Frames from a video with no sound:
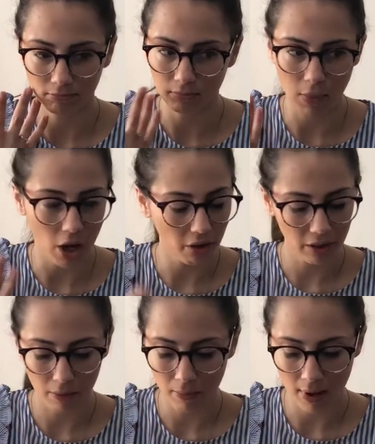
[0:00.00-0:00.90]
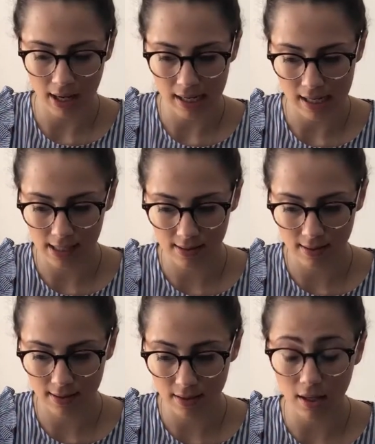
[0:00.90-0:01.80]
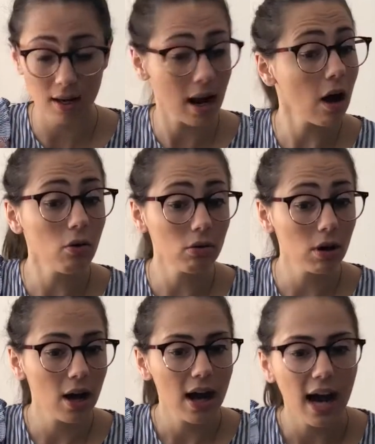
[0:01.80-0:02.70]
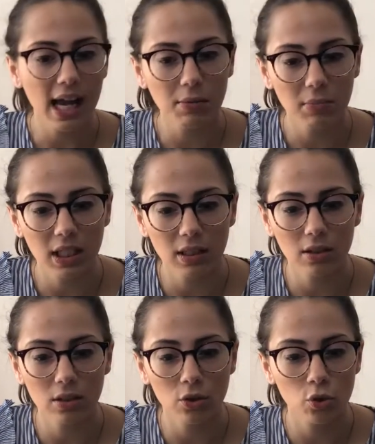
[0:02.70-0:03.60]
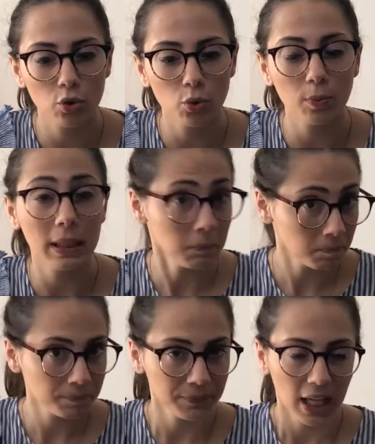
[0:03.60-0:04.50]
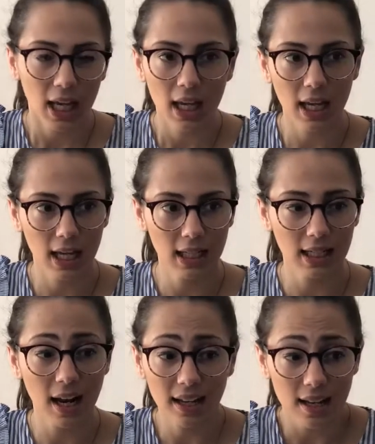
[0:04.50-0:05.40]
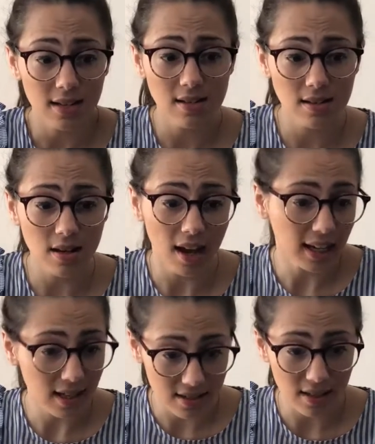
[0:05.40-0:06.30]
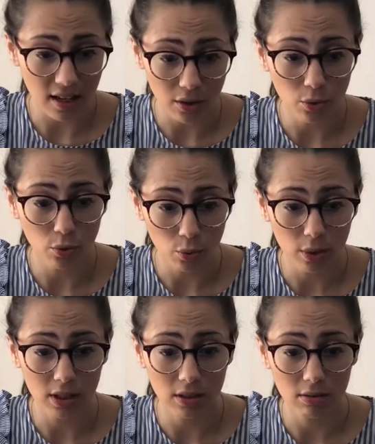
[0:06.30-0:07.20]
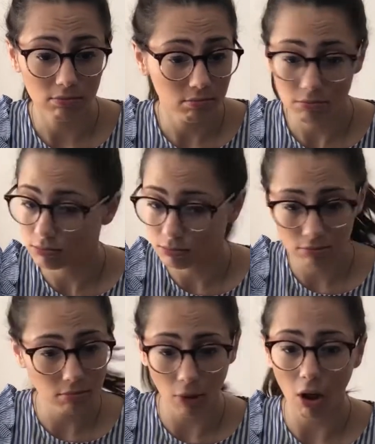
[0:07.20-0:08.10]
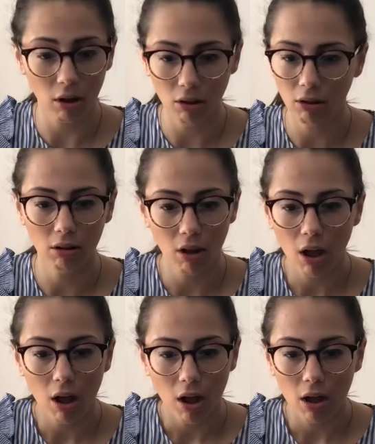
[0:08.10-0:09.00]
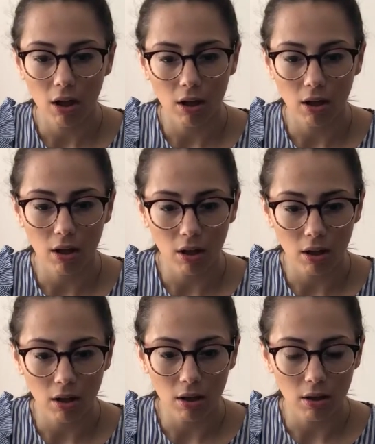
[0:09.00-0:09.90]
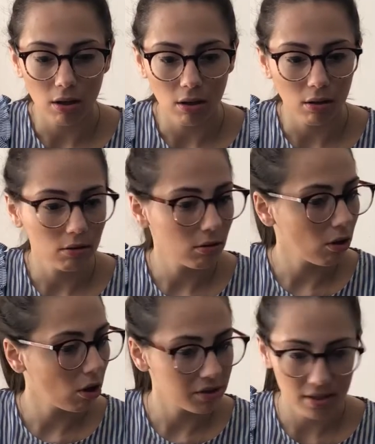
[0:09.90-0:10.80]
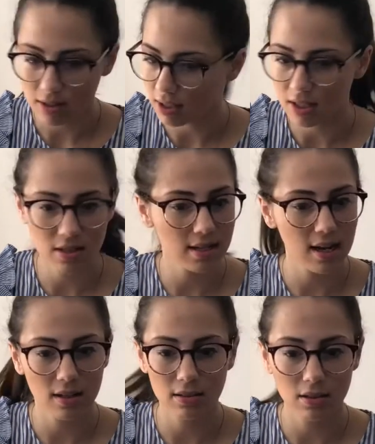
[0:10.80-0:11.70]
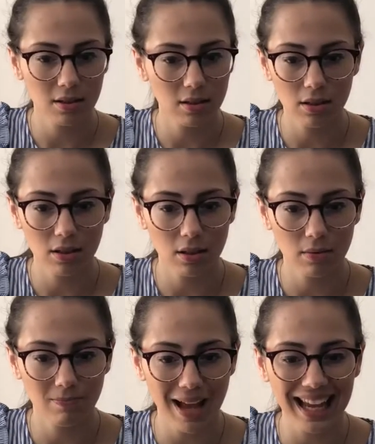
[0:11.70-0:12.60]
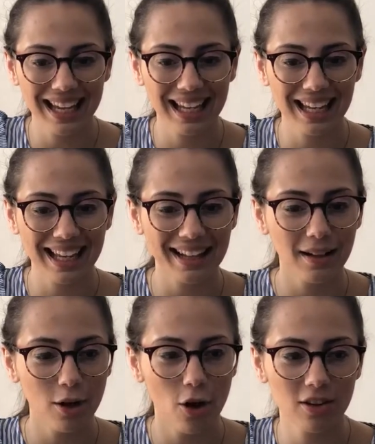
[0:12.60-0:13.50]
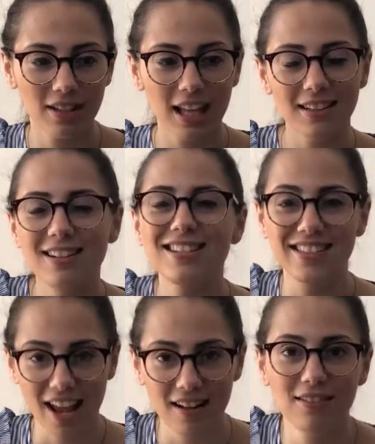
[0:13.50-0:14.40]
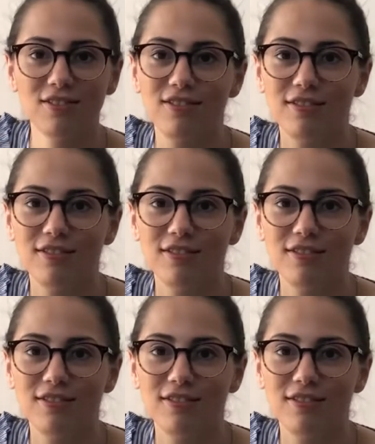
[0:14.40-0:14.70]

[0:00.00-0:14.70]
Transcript: mouth, but now I'm in 2B and I can send you with all the certainty that I cannot understand